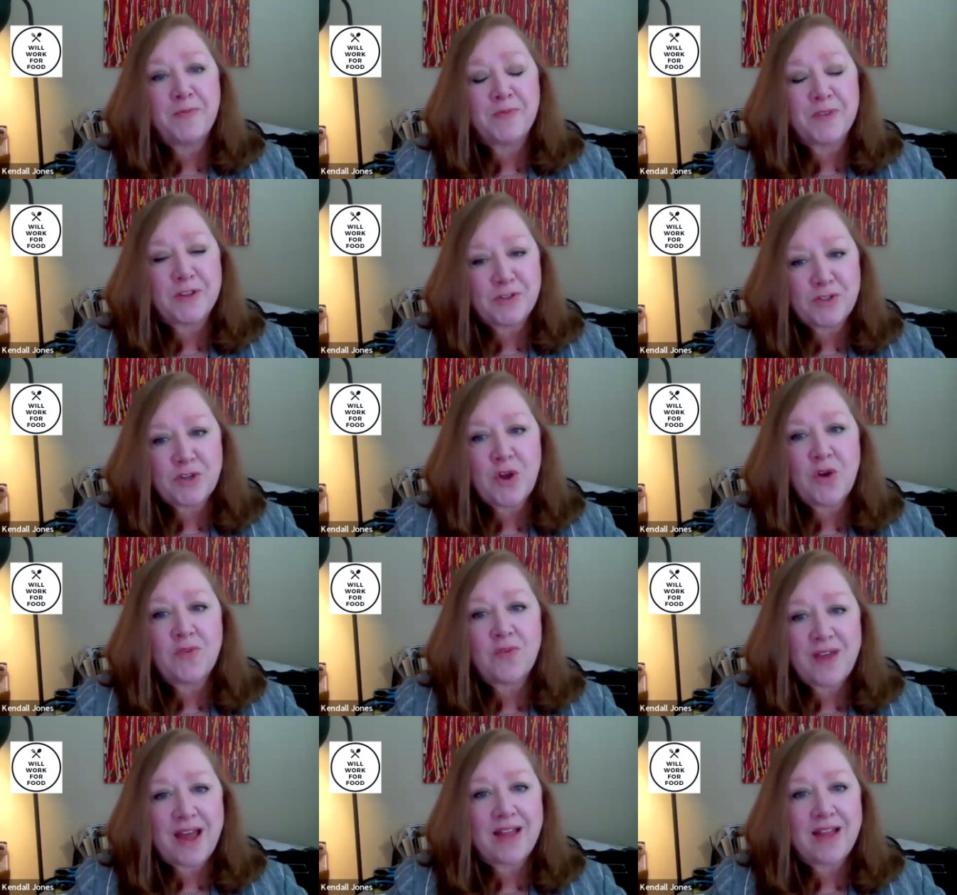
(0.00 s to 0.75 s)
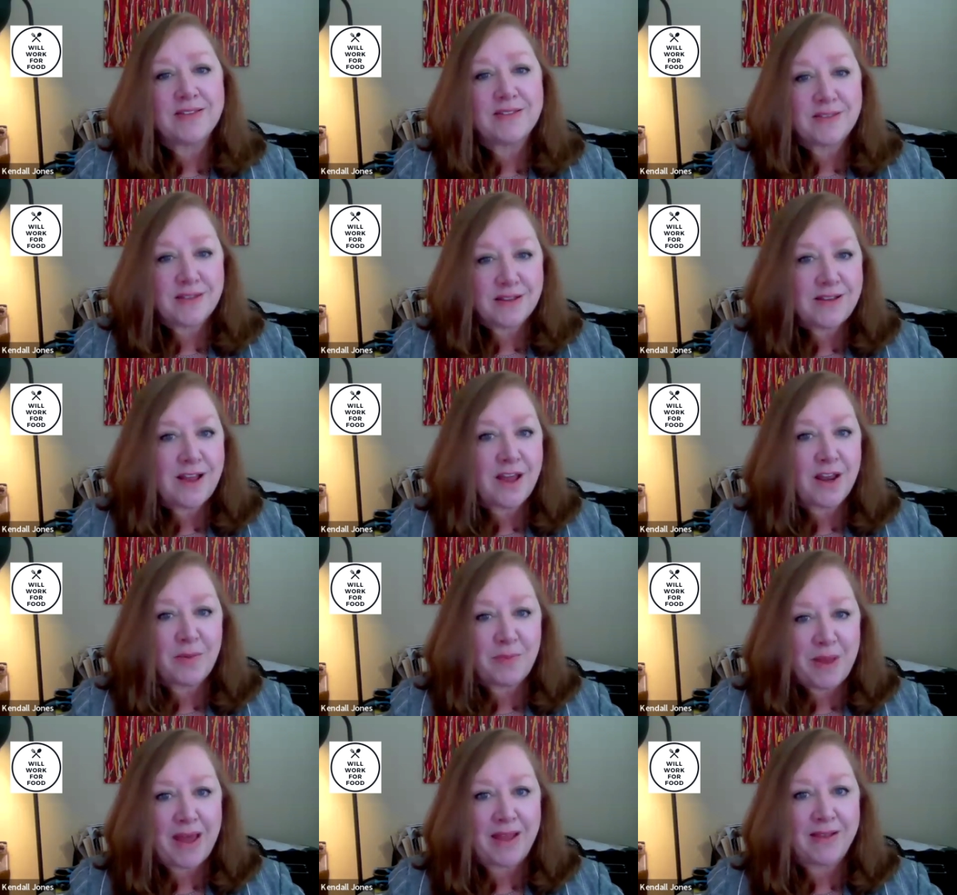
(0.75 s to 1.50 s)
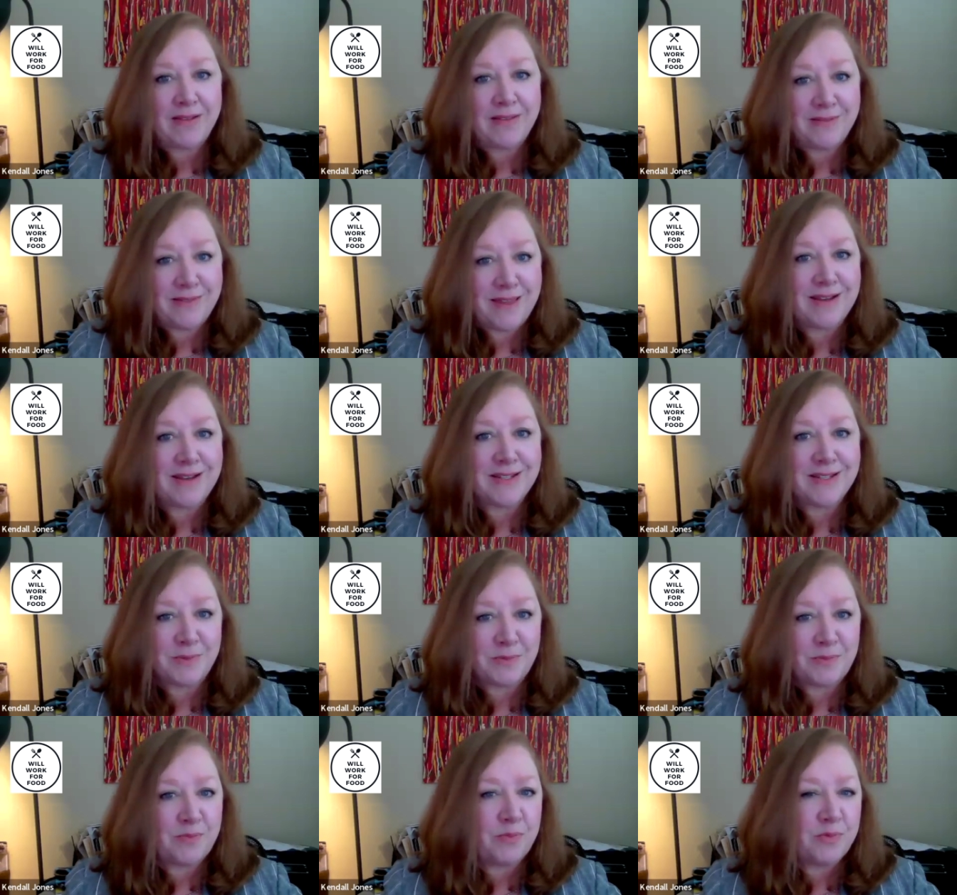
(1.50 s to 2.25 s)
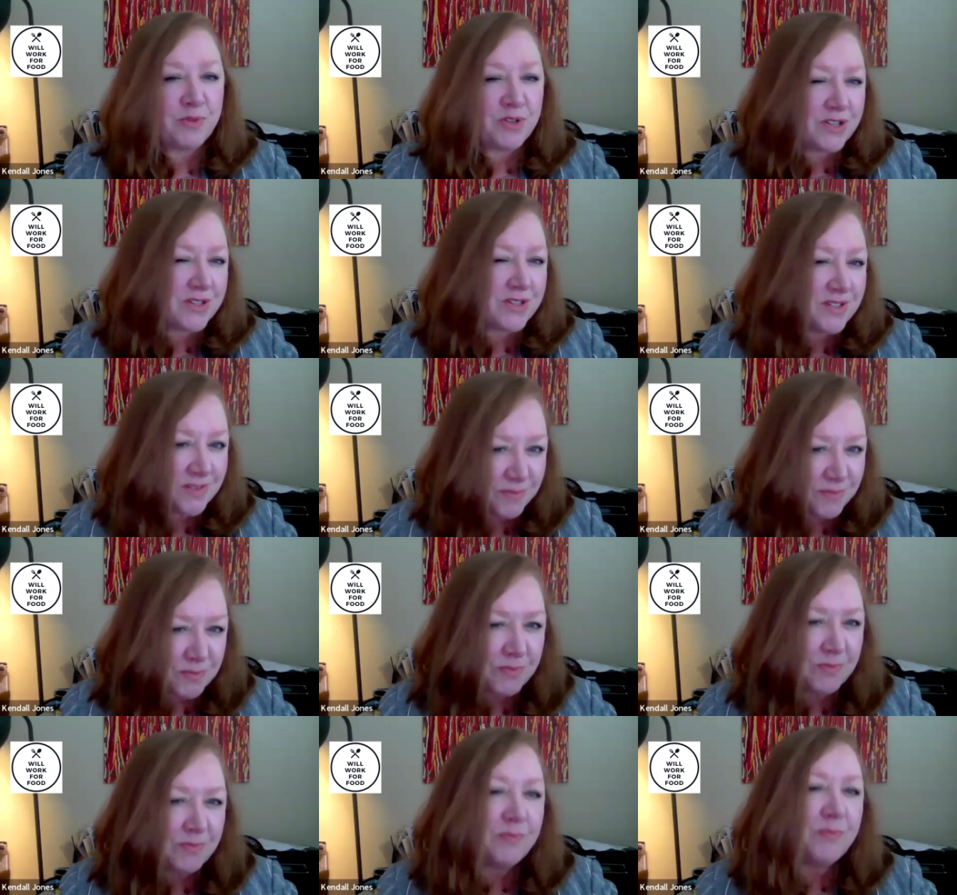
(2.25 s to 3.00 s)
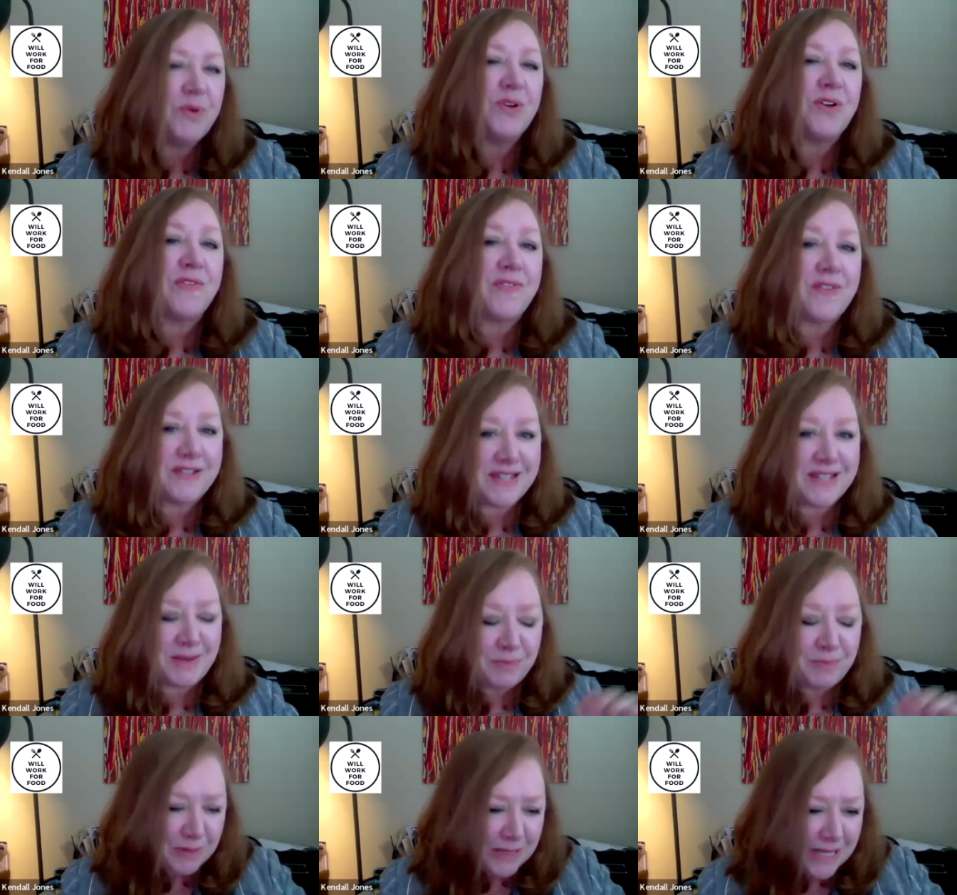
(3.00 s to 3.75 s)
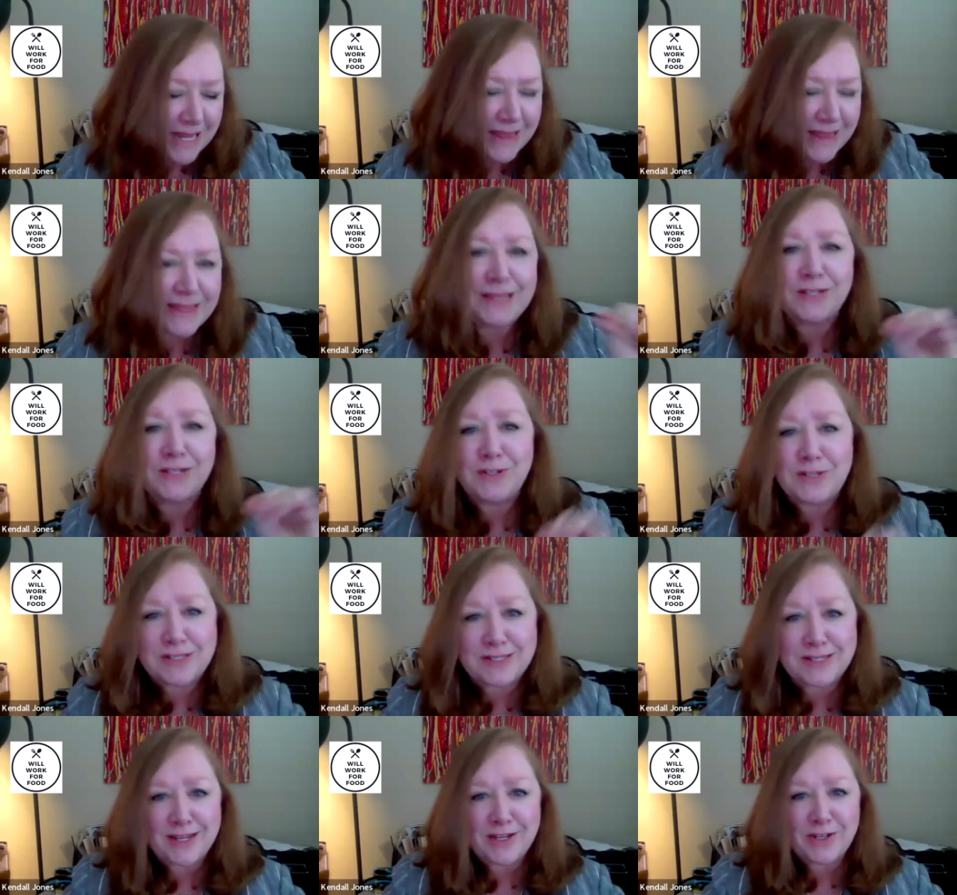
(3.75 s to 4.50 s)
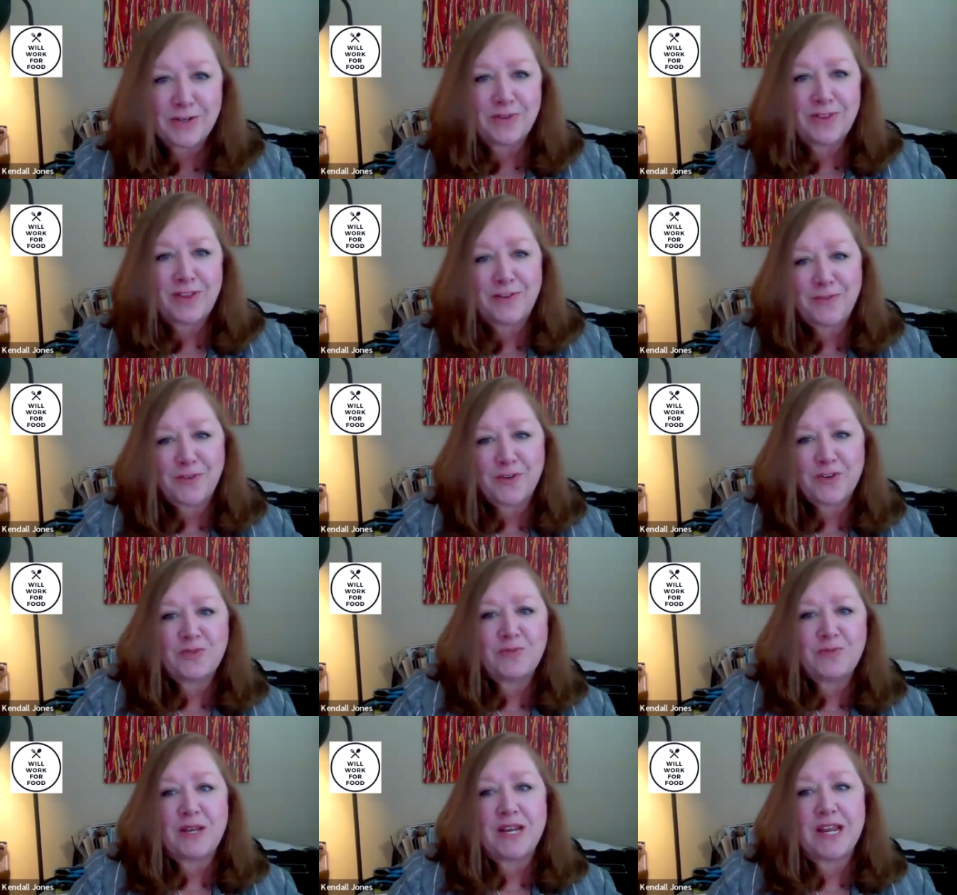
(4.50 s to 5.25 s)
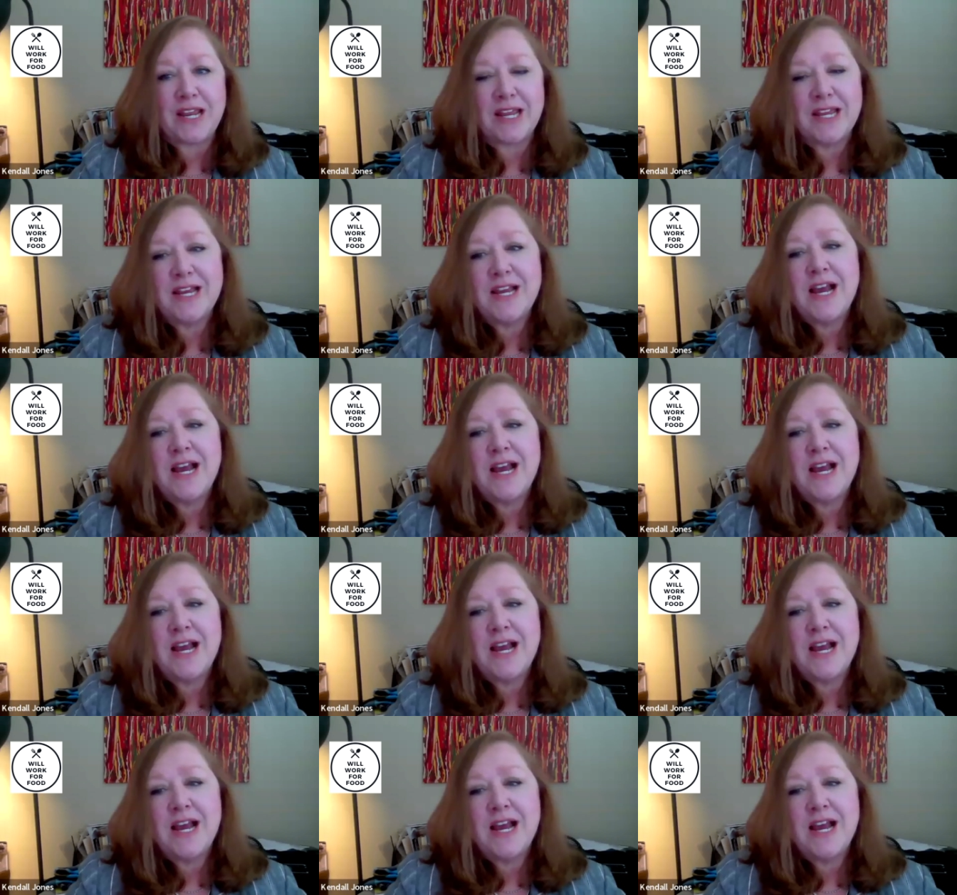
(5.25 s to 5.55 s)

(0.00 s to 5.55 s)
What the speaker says: So that's not a bad thing to just put on the table, plant the little seed during that first meeting.